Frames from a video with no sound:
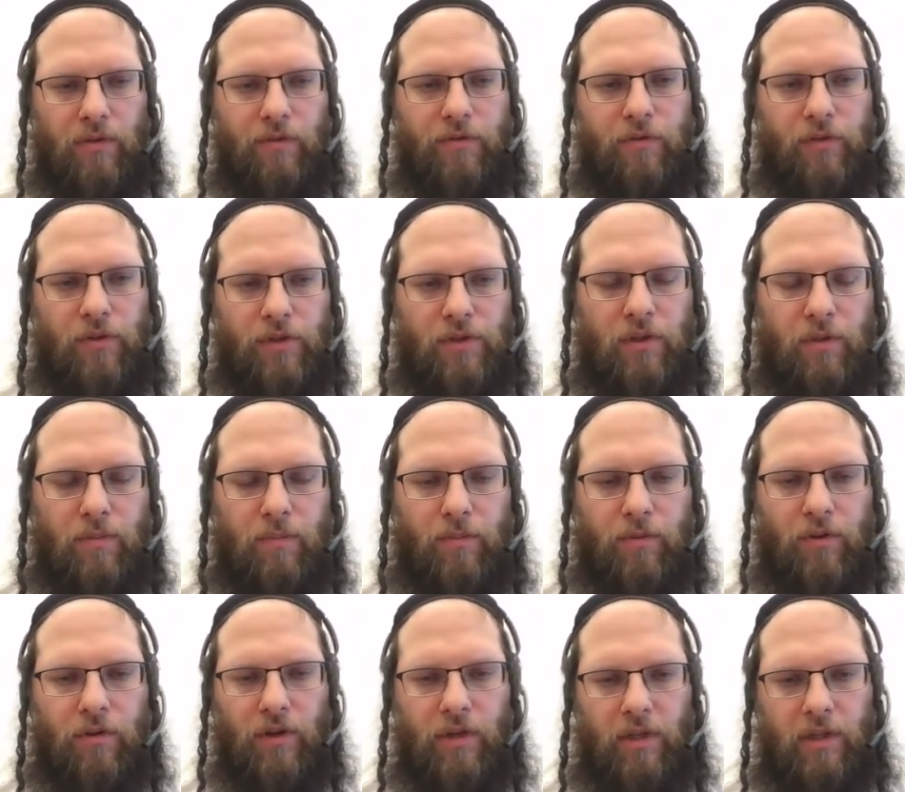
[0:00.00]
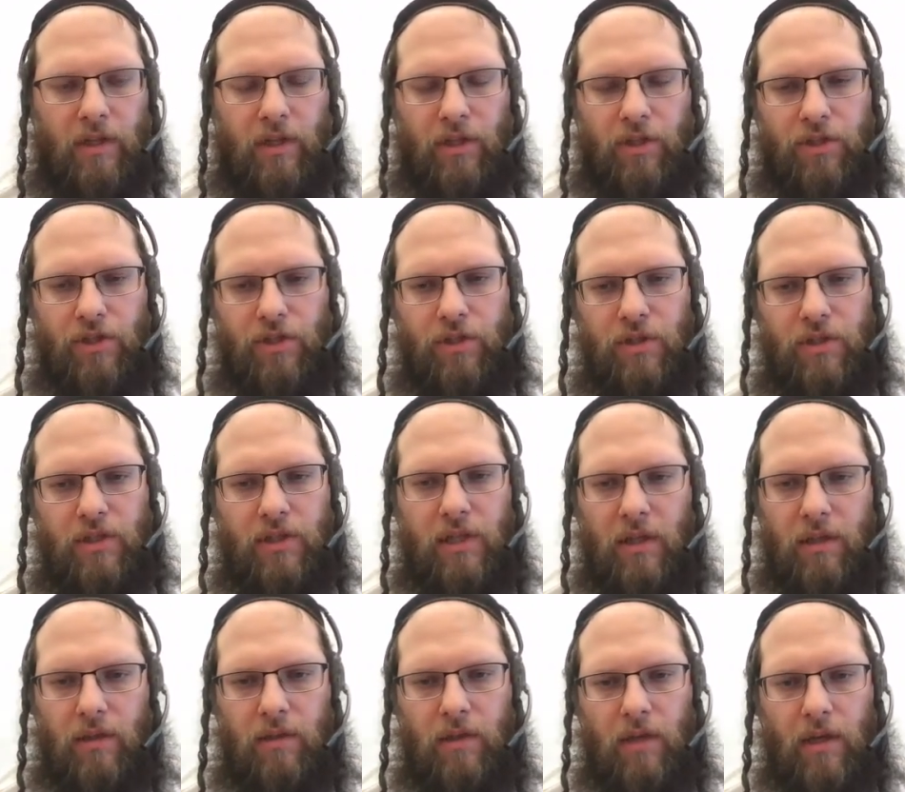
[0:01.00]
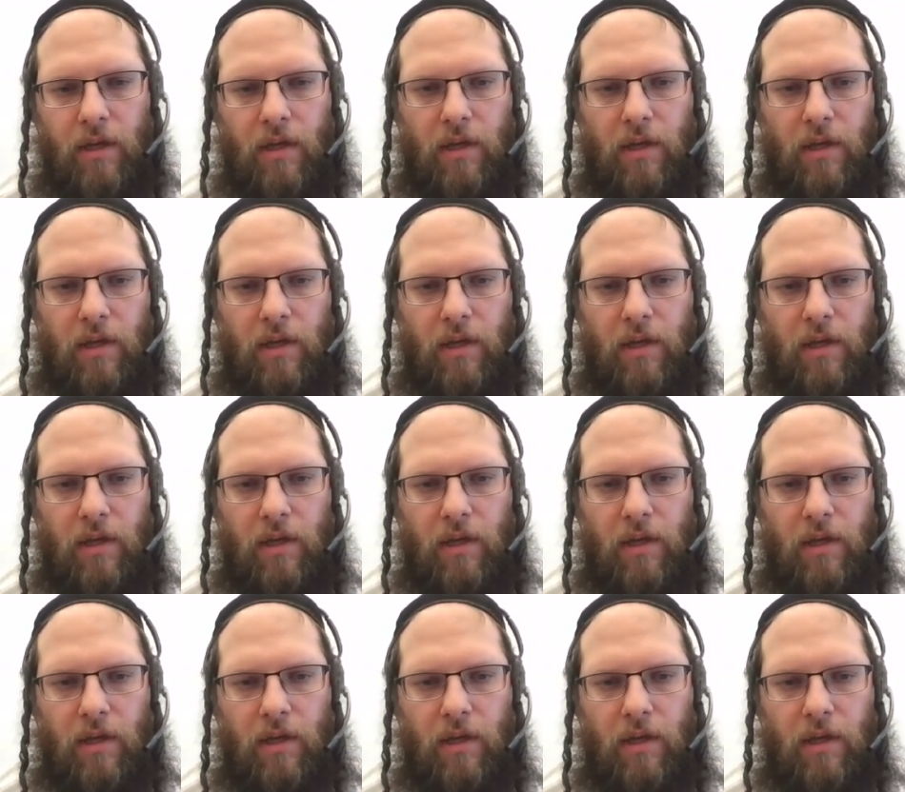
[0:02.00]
the first number in each cell